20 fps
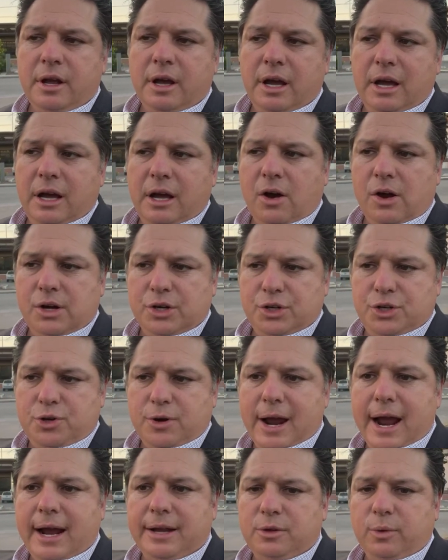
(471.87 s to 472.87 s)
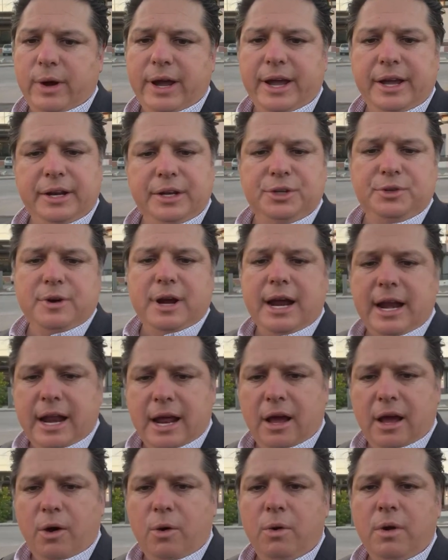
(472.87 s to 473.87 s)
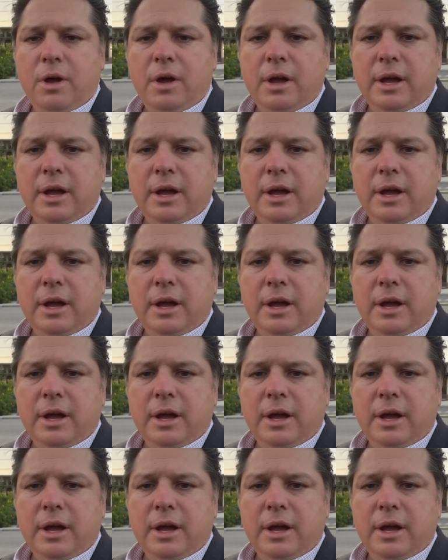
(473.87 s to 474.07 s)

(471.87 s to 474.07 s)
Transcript: on track the way it is right now.